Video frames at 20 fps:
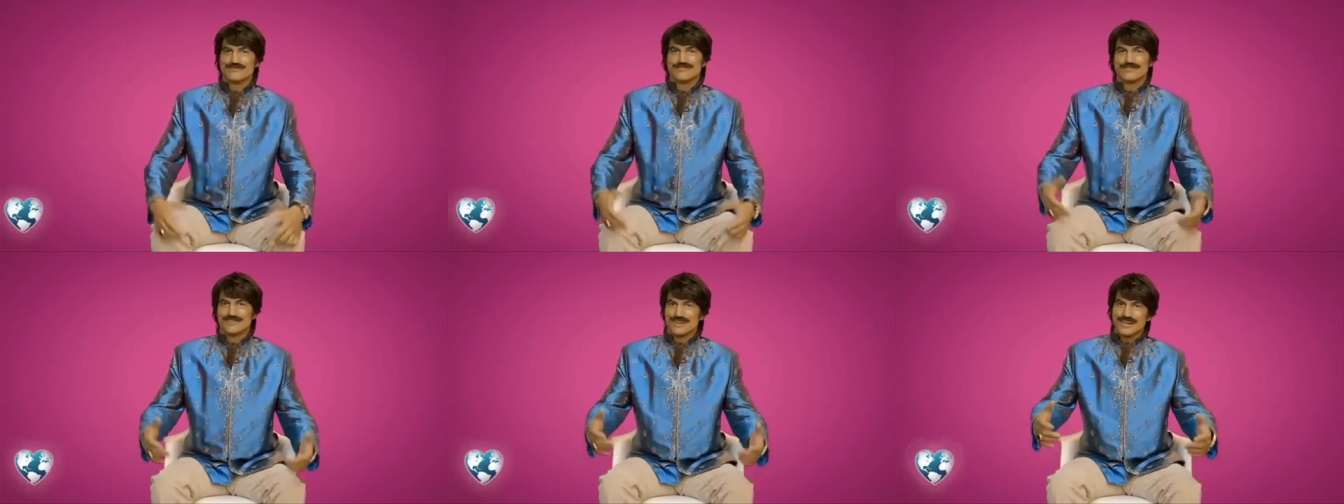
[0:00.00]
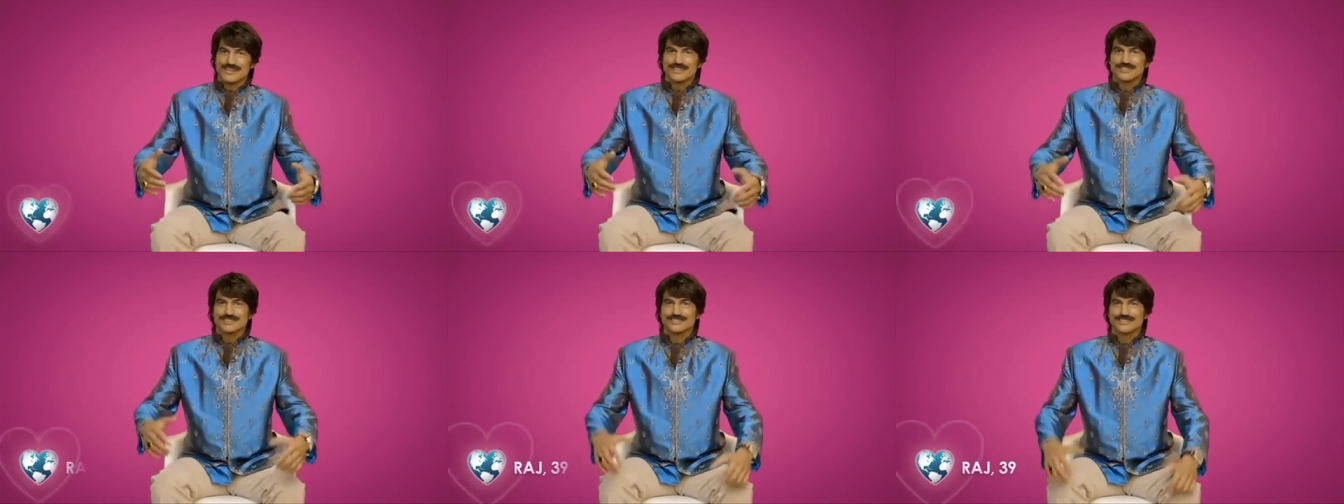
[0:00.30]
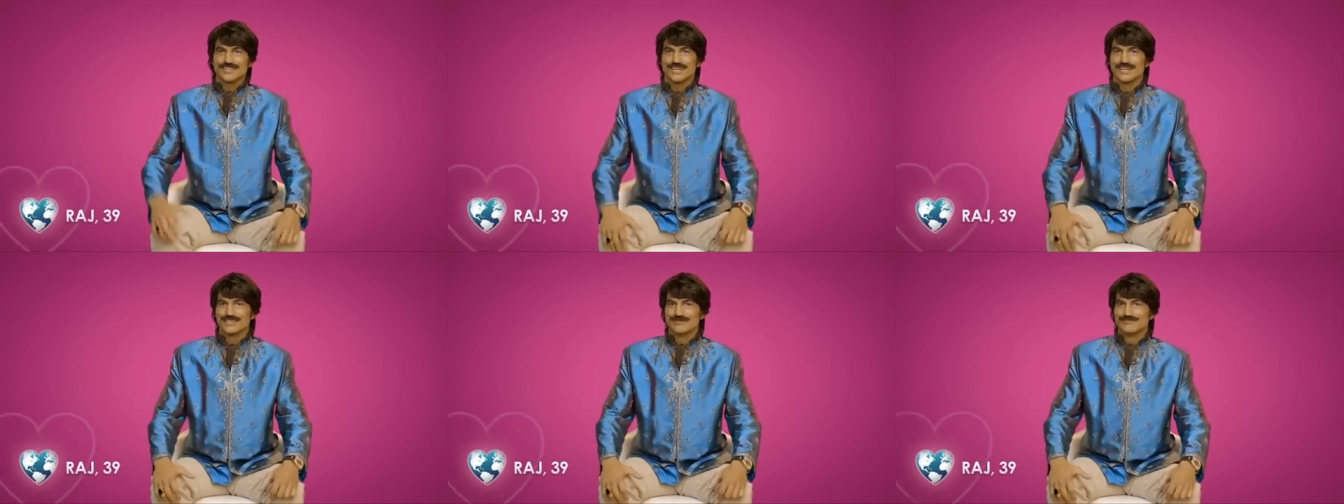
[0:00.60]
I'm
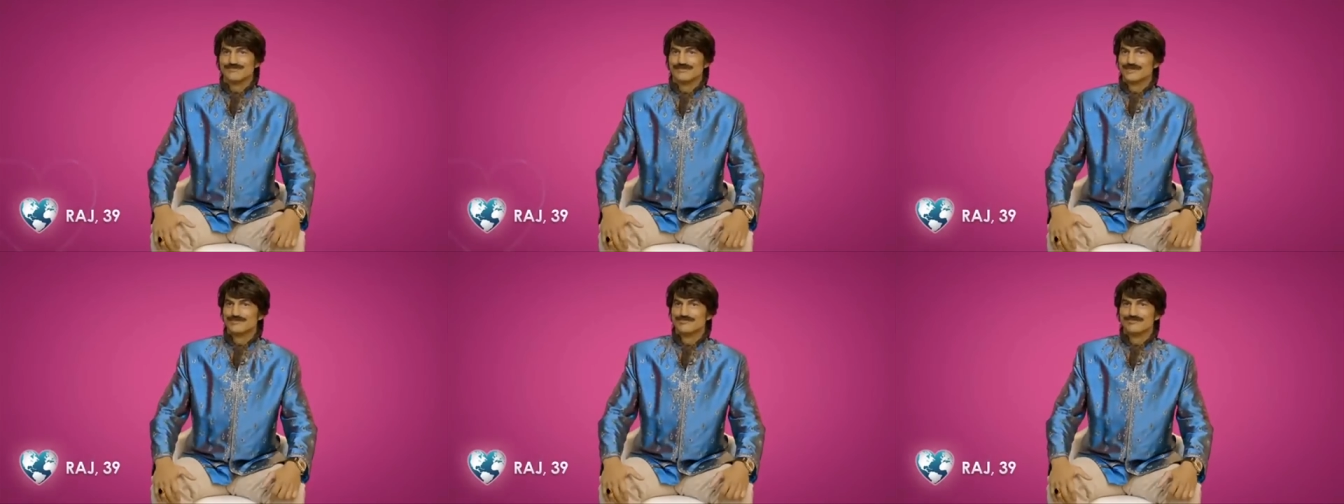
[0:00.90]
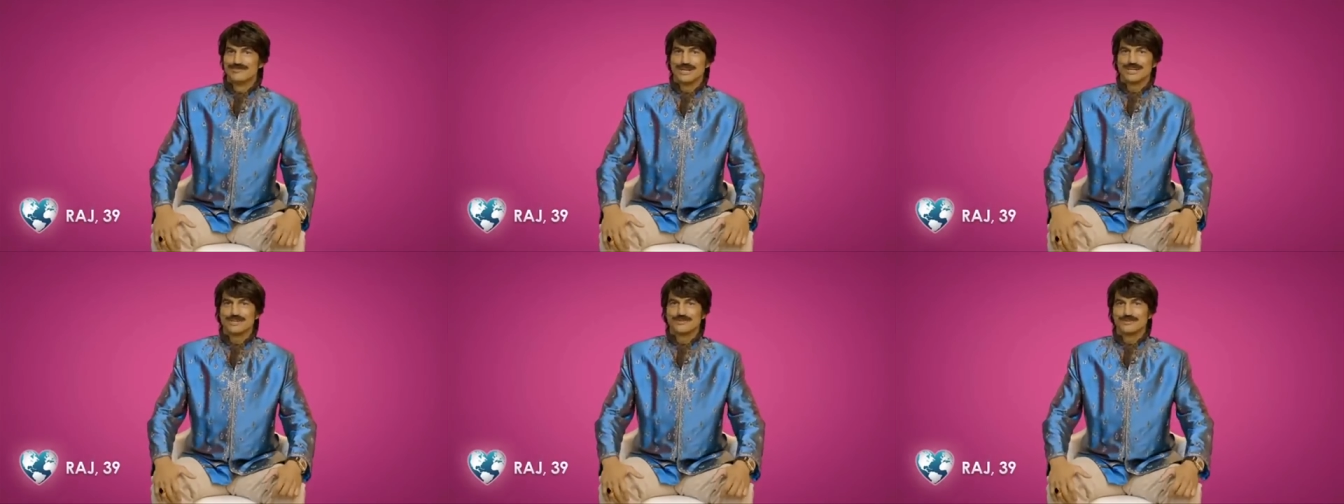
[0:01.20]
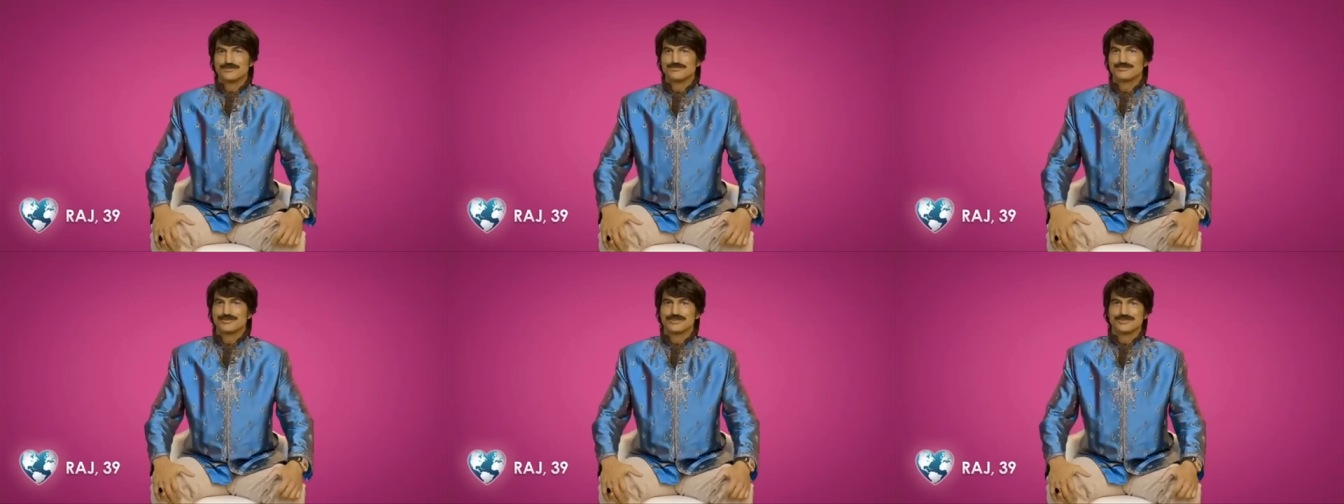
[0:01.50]
Raj. I'm a
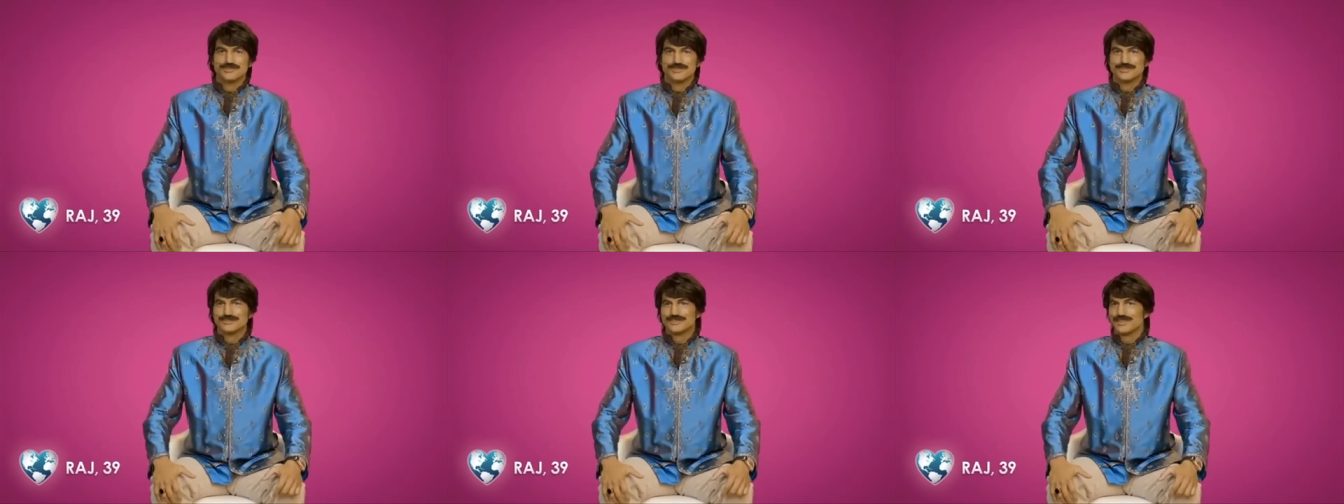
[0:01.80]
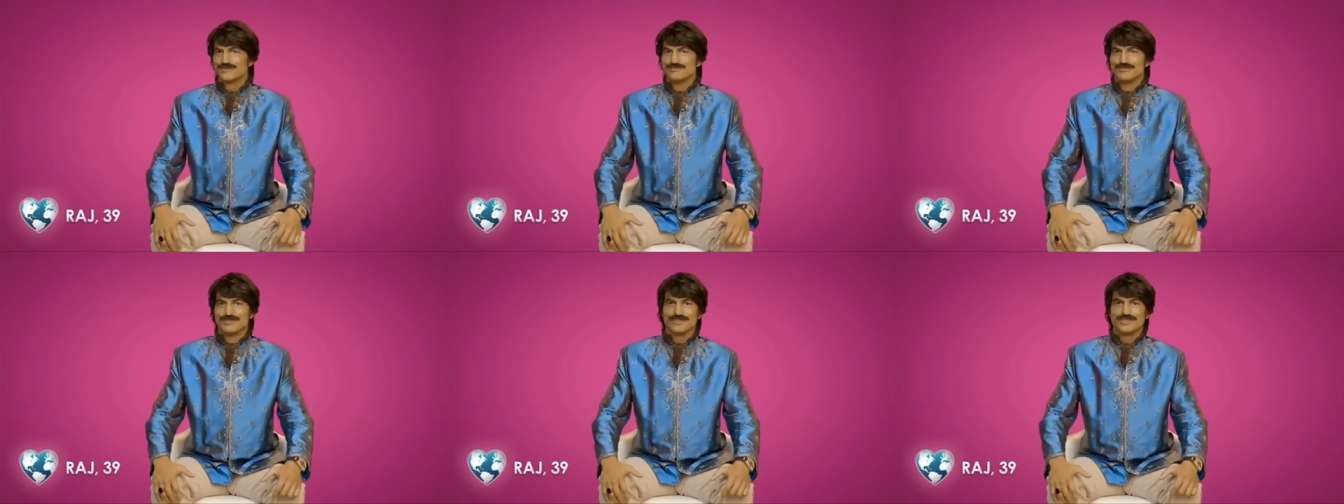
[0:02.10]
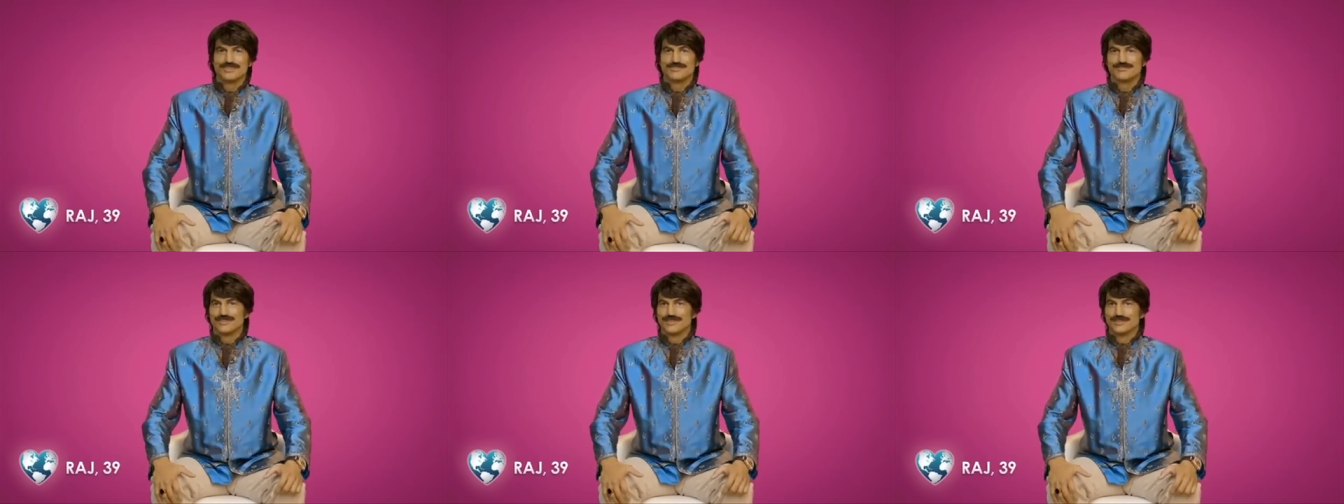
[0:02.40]
Bollywood producer.
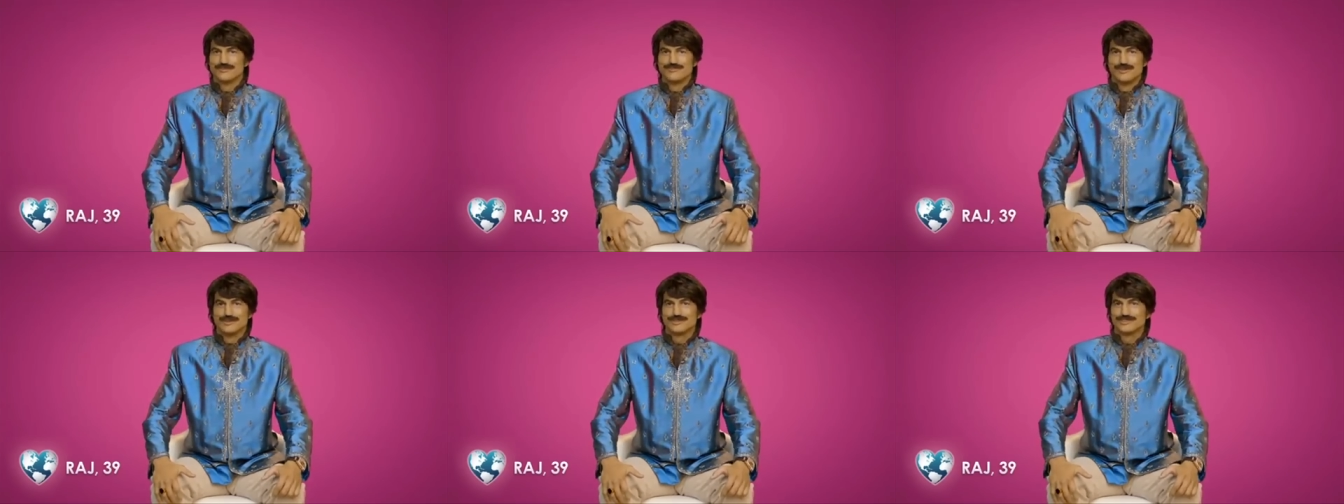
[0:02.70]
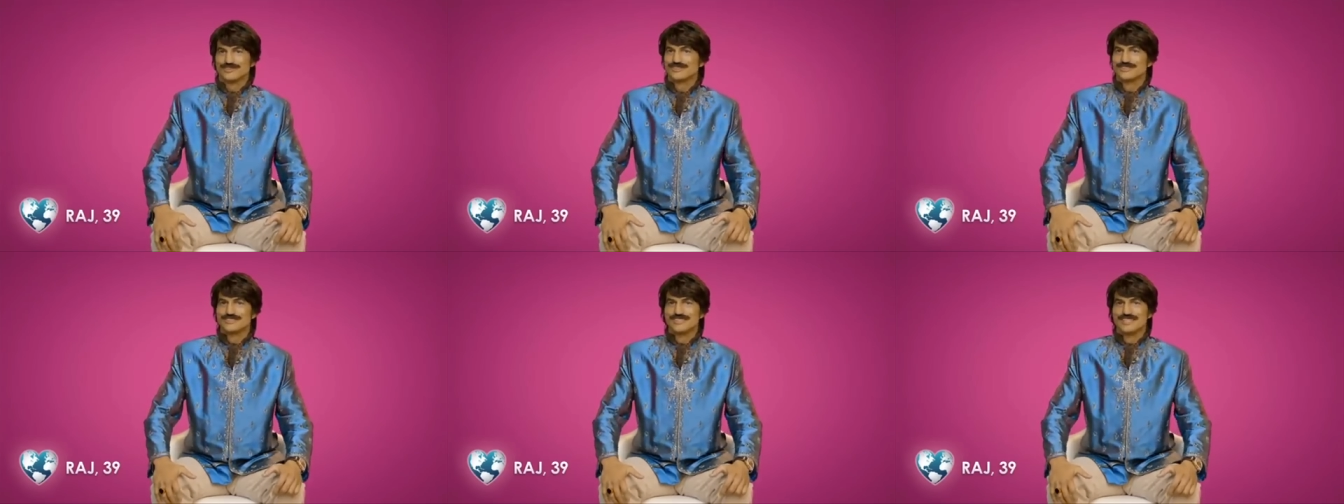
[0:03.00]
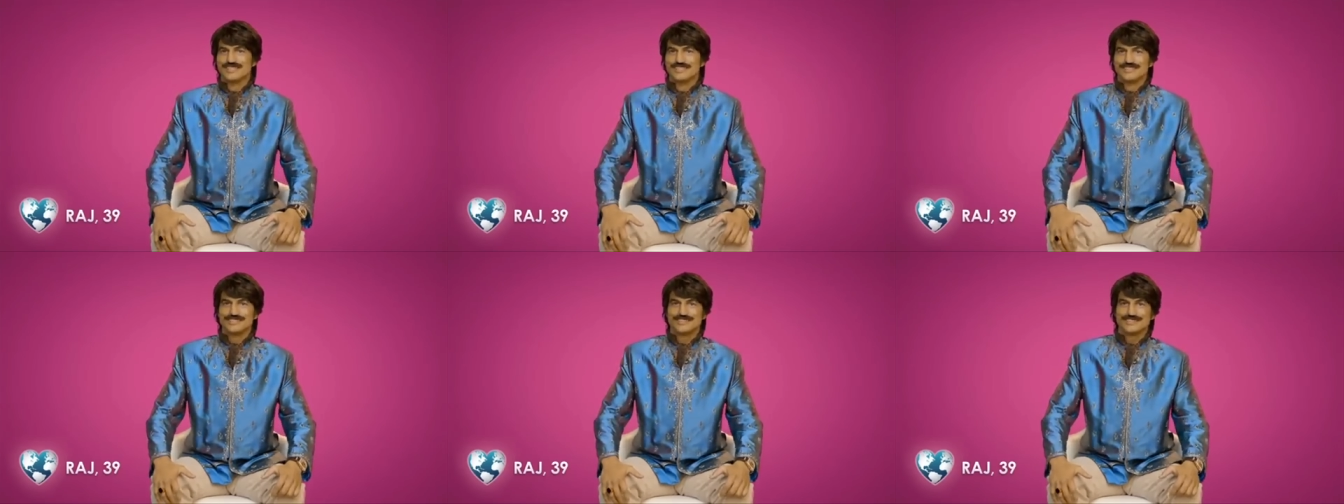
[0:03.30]
I'm looking for the
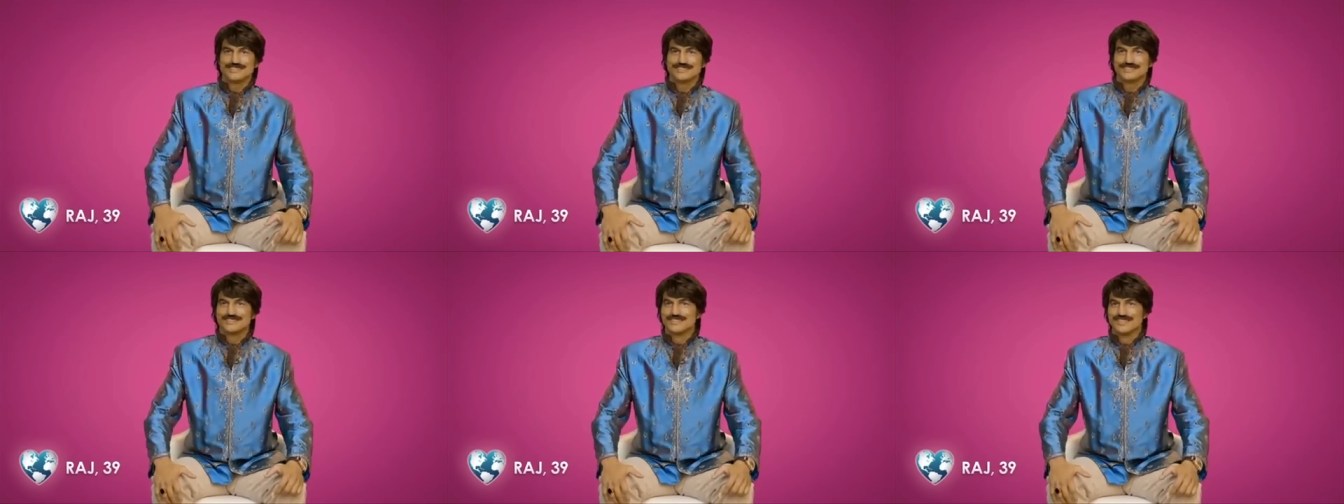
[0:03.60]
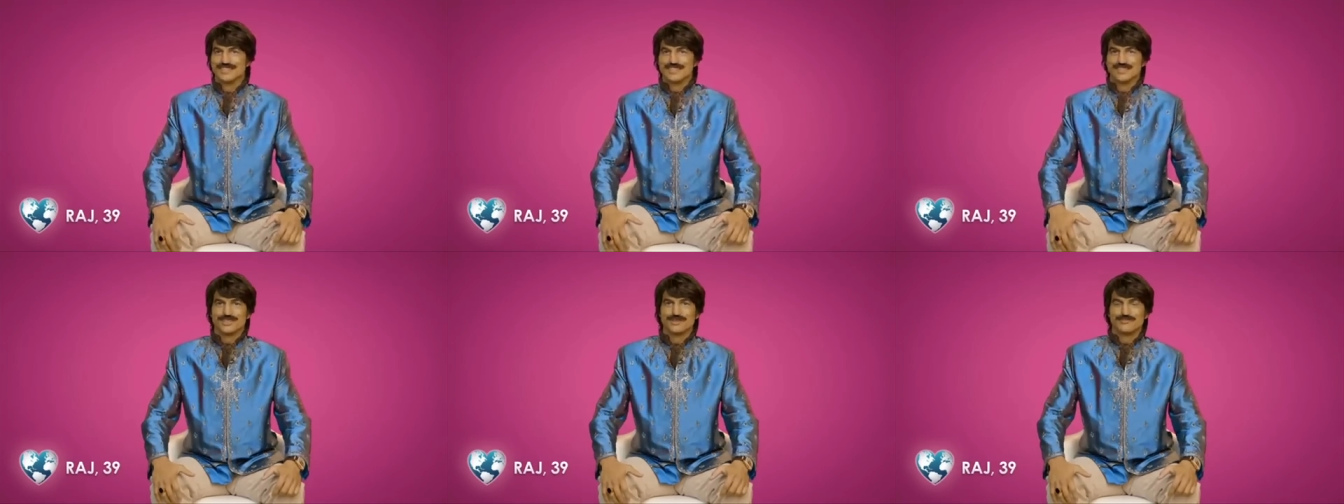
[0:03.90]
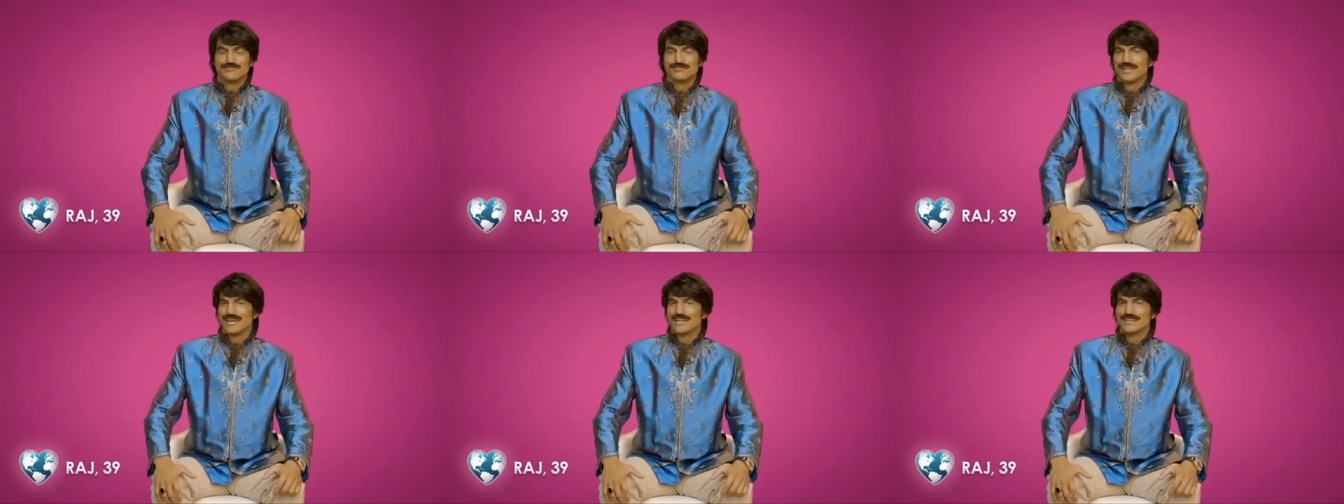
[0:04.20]
most delicious thing on the